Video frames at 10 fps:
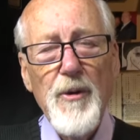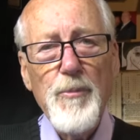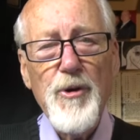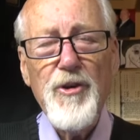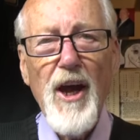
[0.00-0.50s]

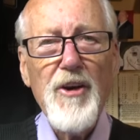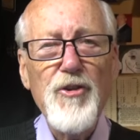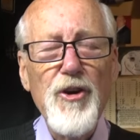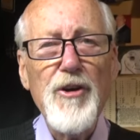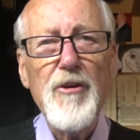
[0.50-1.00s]

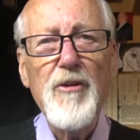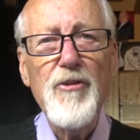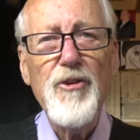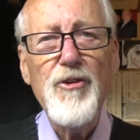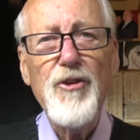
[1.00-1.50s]
Protection
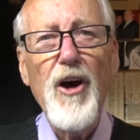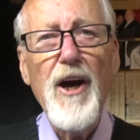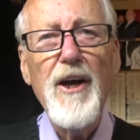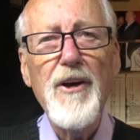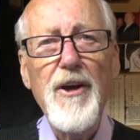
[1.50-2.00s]

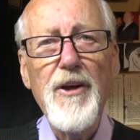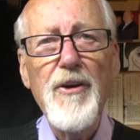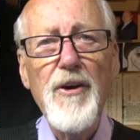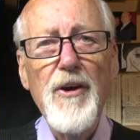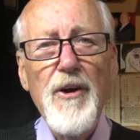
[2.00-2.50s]
Society,
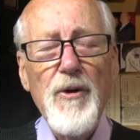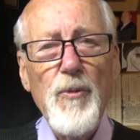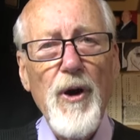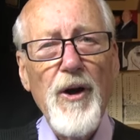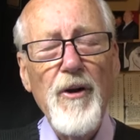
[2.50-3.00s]

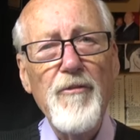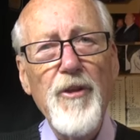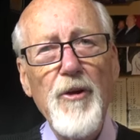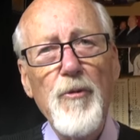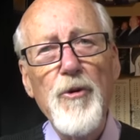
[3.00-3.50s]
where if
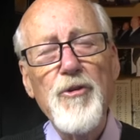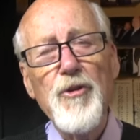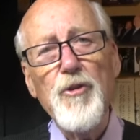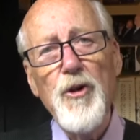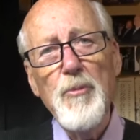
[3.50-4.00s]
there was
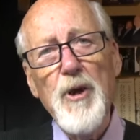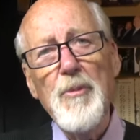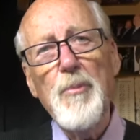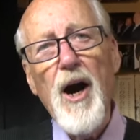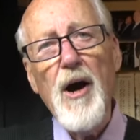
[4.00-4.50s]
going to be a
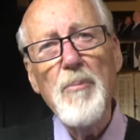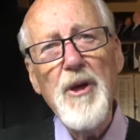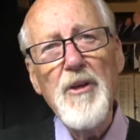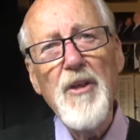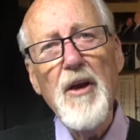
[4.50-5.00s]

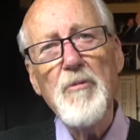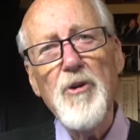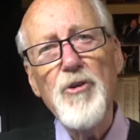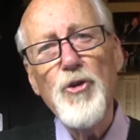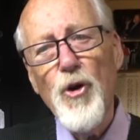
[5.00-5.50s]
bombing, they were
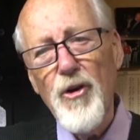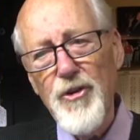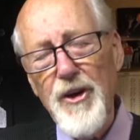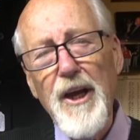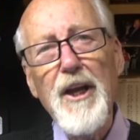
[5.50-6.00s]
in charge
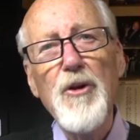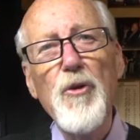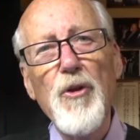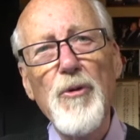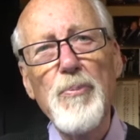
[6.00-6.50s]
of getting
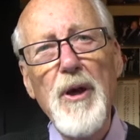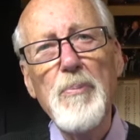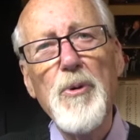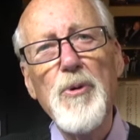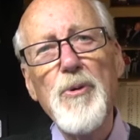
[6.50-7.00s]
all the
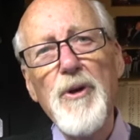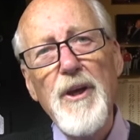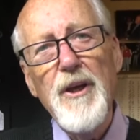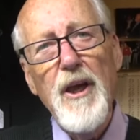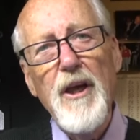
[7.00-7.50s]
people
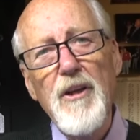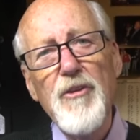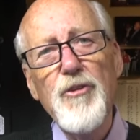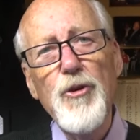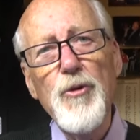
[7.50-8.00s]

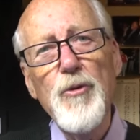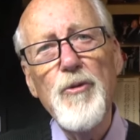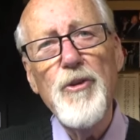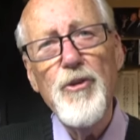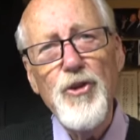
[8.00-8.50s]
into
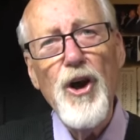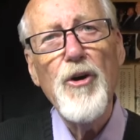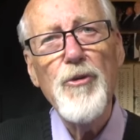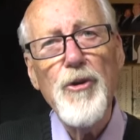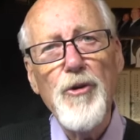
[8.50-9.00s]
the
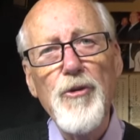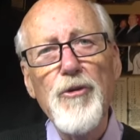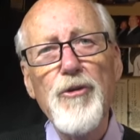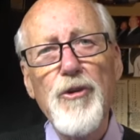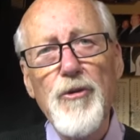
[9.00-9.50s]

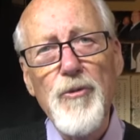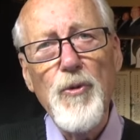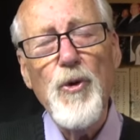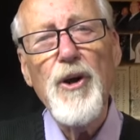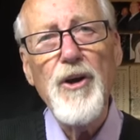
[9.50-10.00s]
shelters and
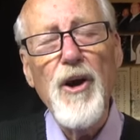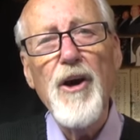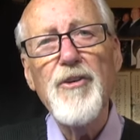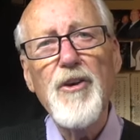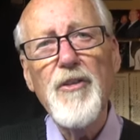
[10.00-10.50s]

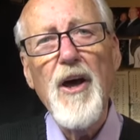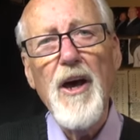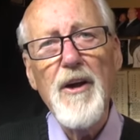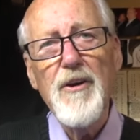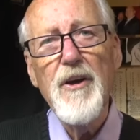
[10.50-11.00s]
organizing
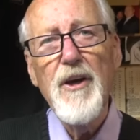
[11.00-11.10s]
that.